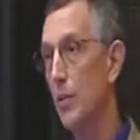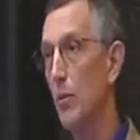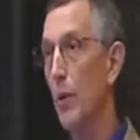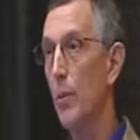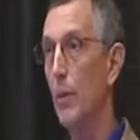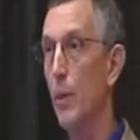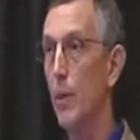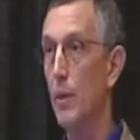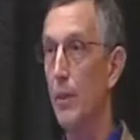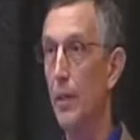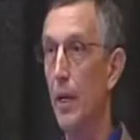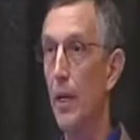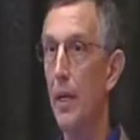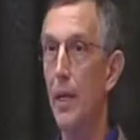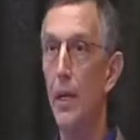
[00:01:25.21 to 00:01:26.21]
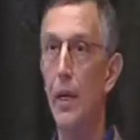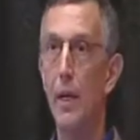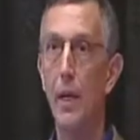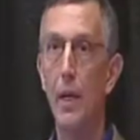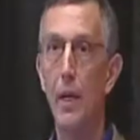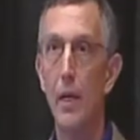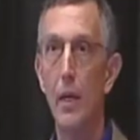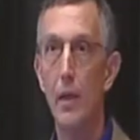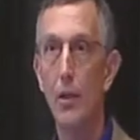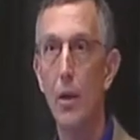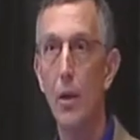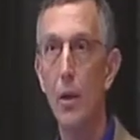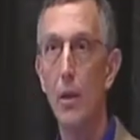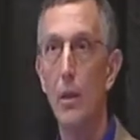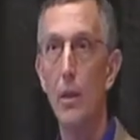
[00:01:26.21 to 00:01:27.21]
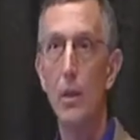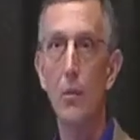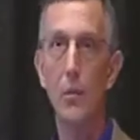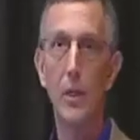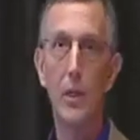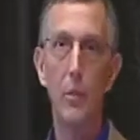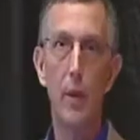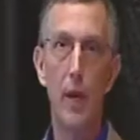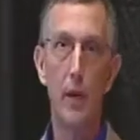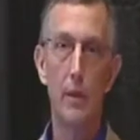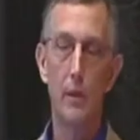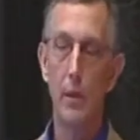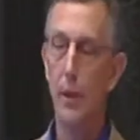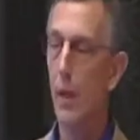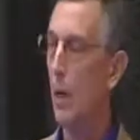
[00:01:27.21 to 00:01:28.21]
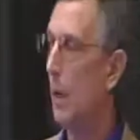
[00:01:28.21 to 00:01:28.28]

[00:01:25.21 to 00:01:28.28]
to where we are today, and talk a little bit about